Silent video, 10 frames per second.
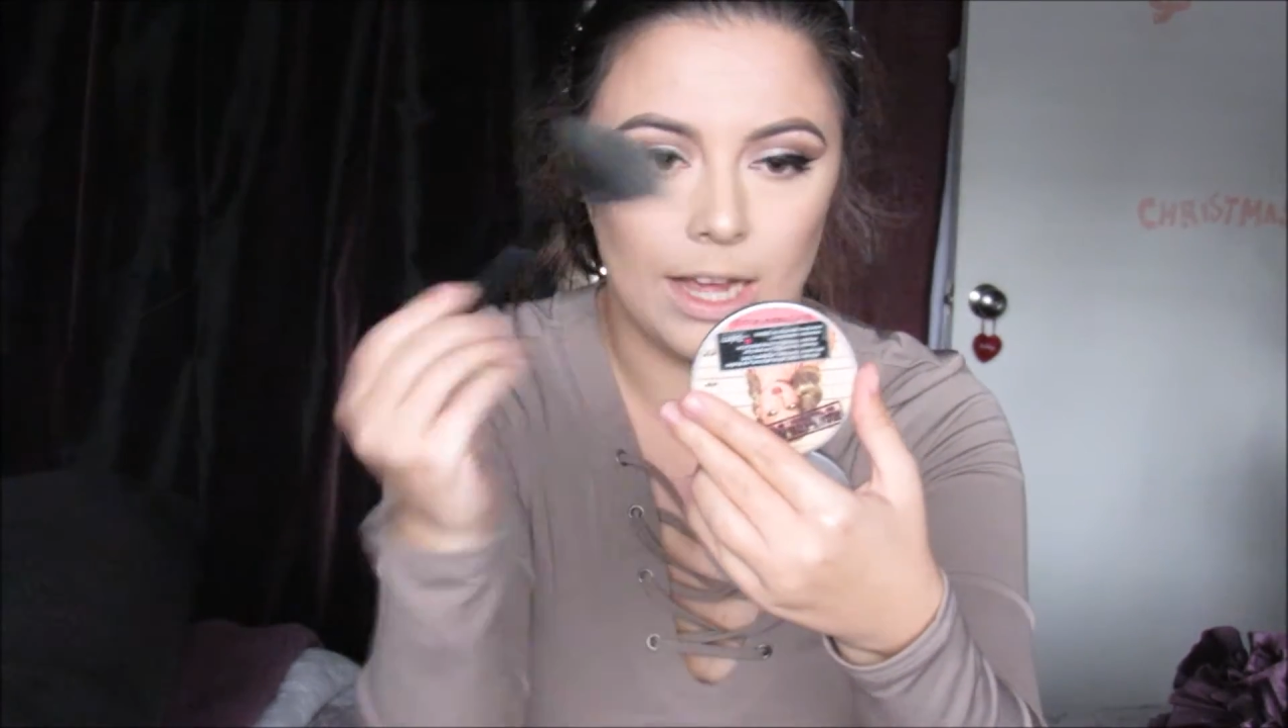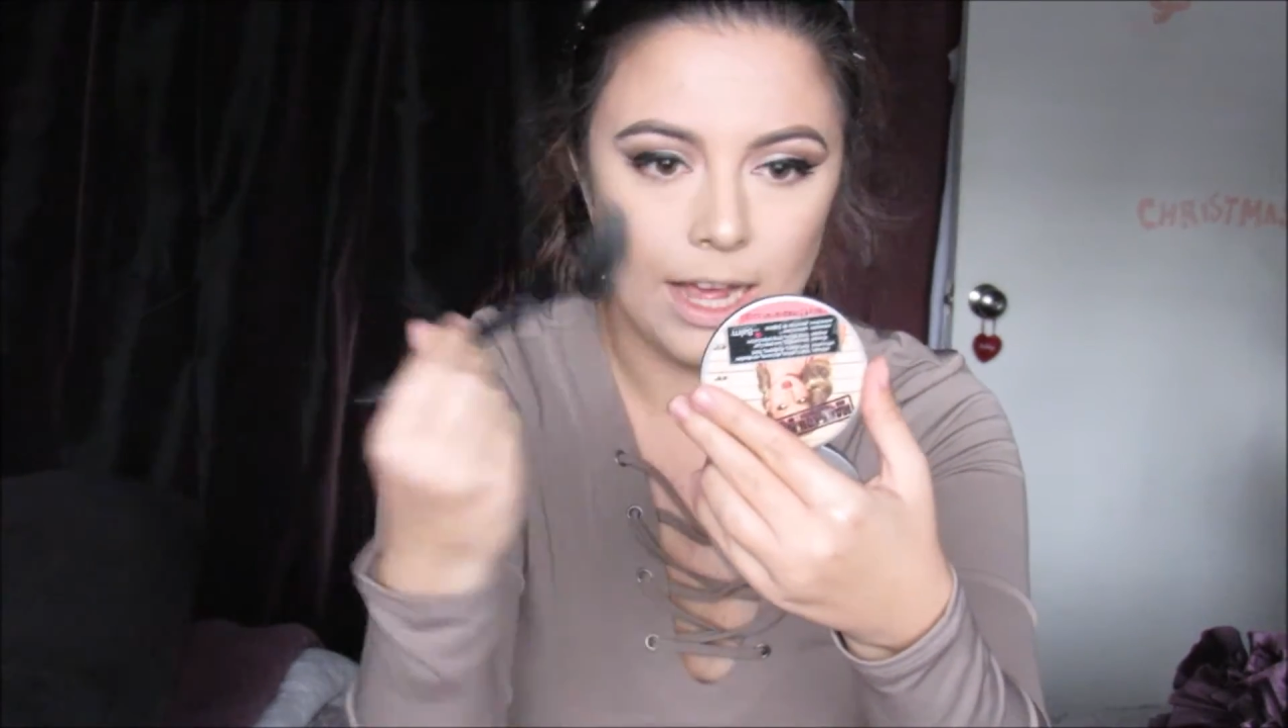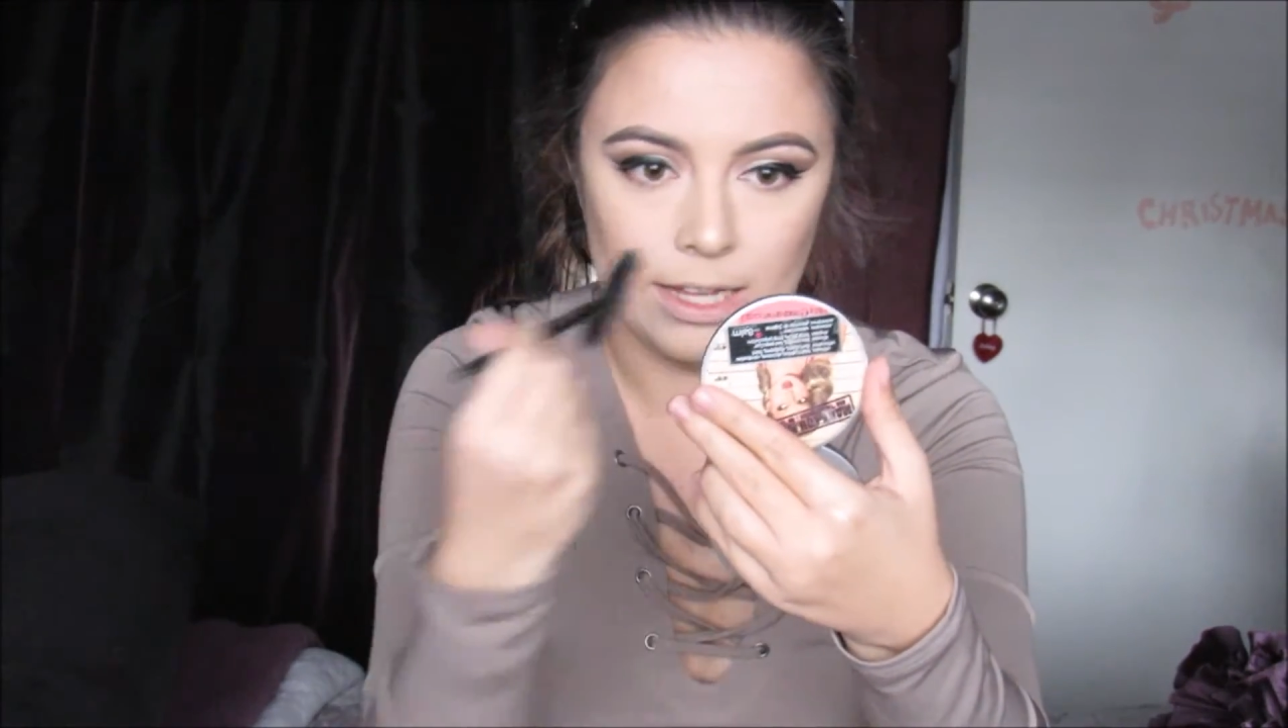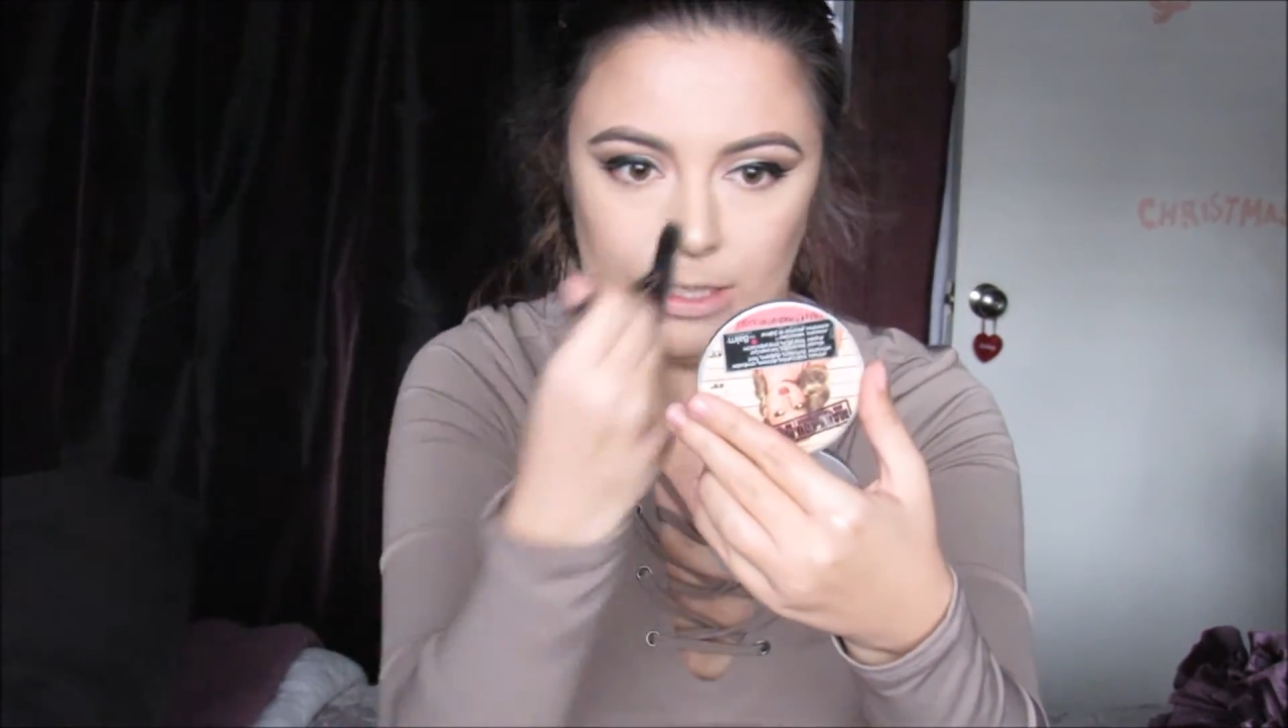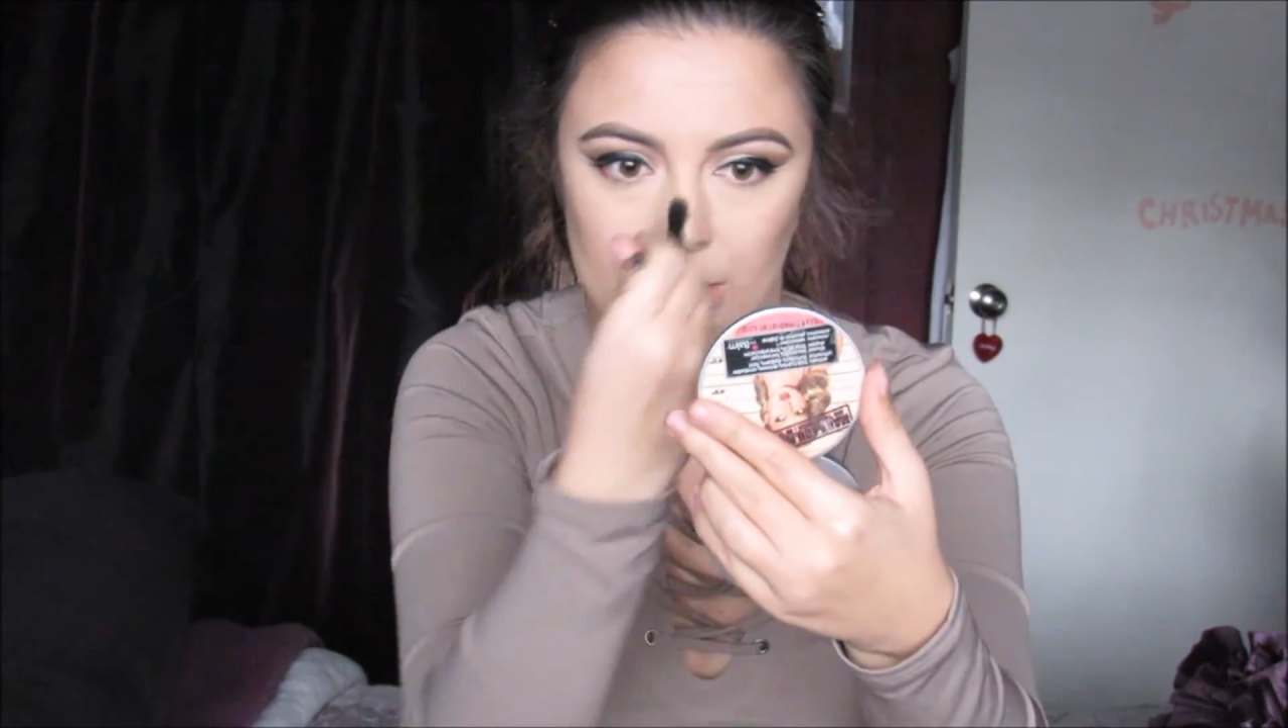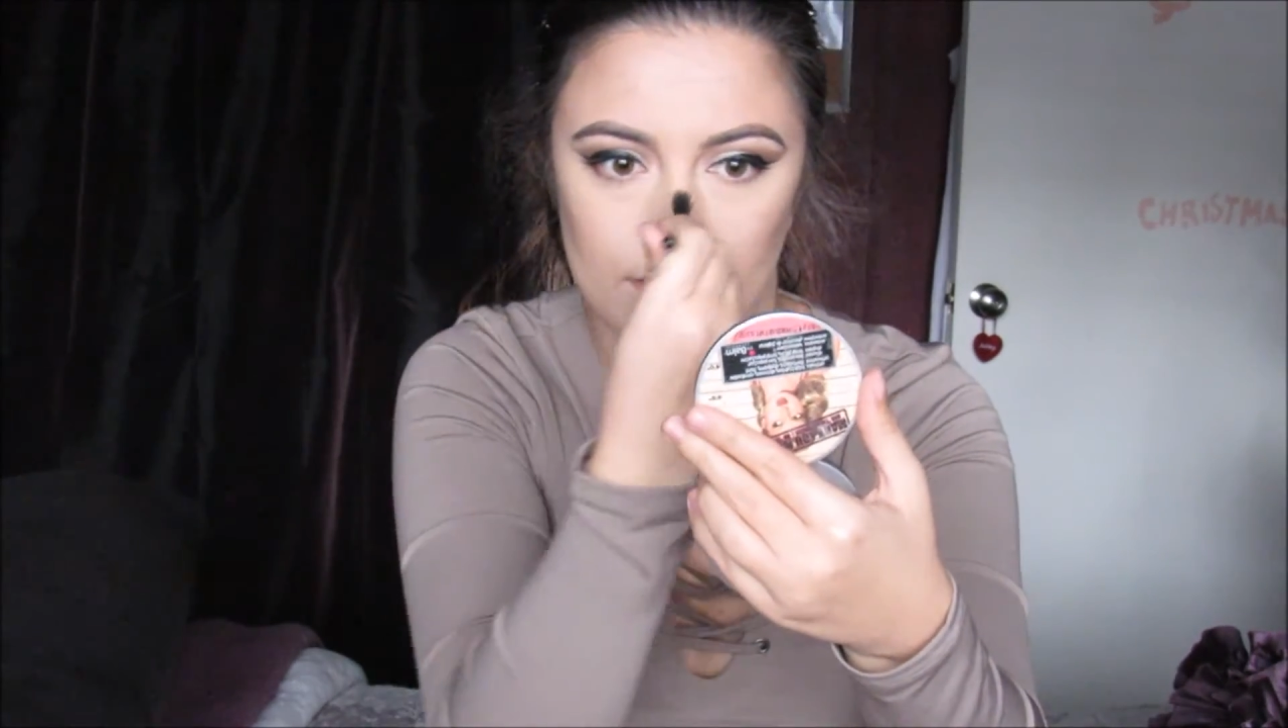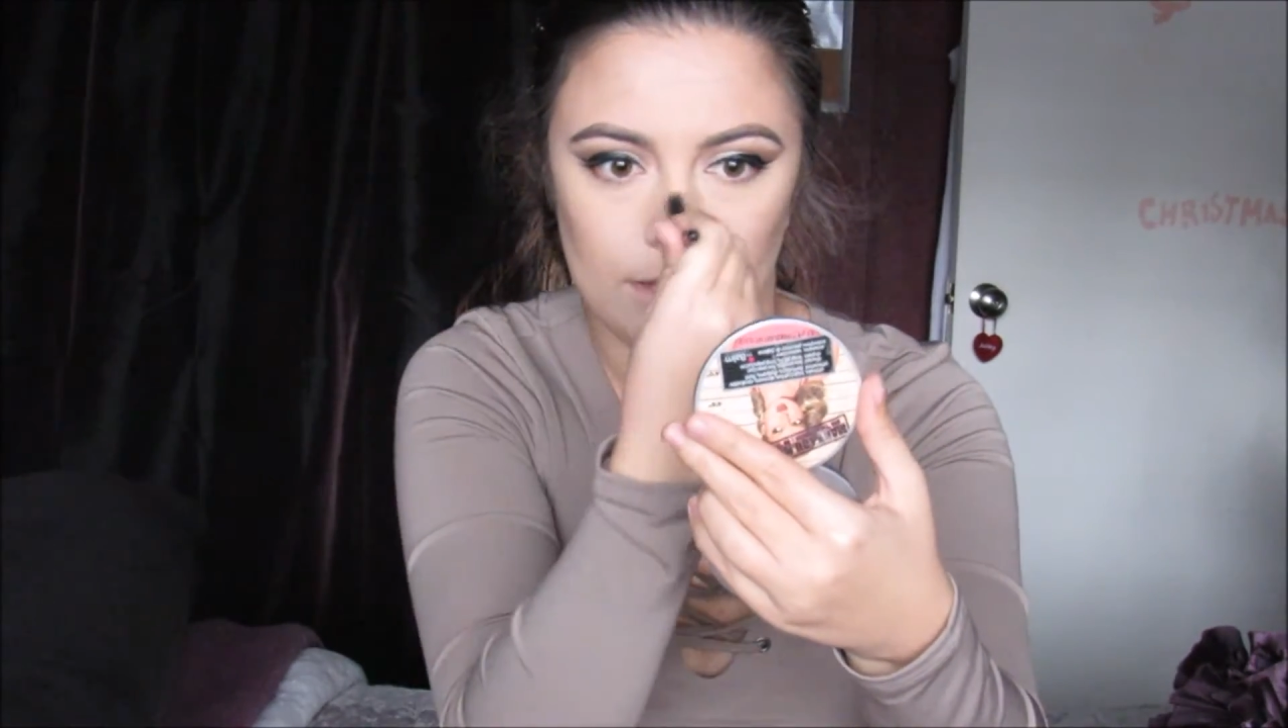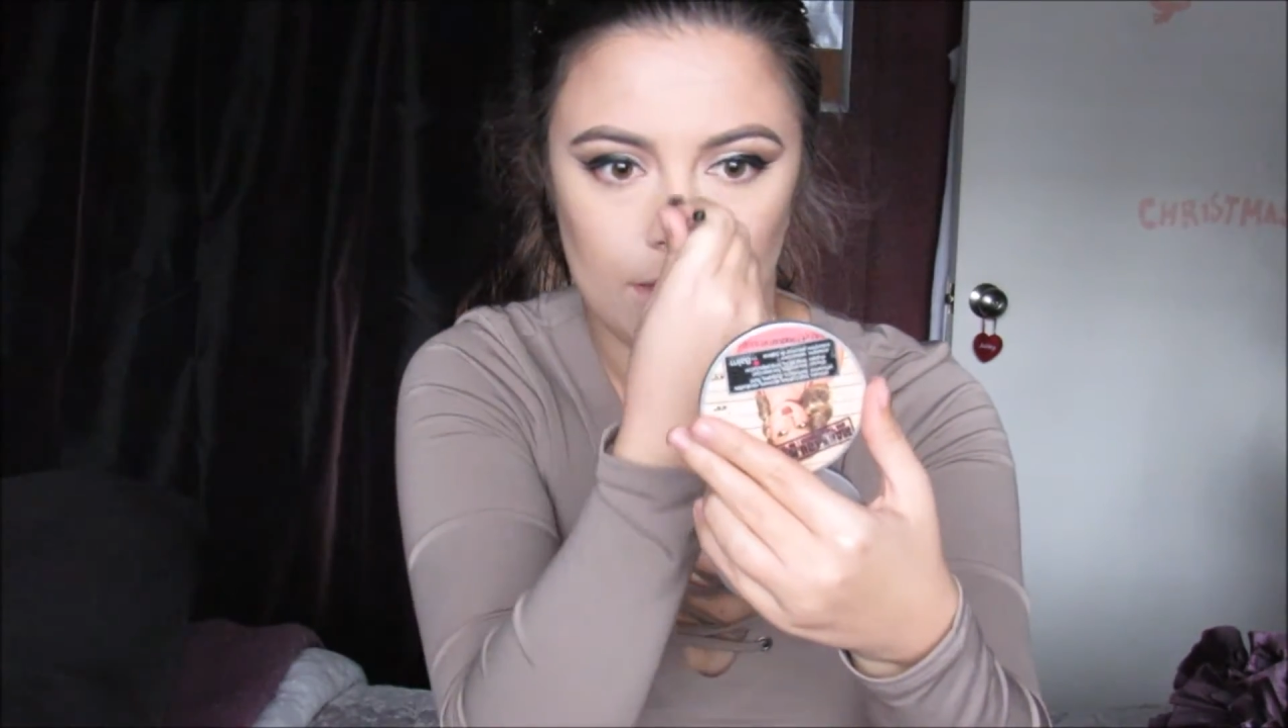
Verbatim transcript: as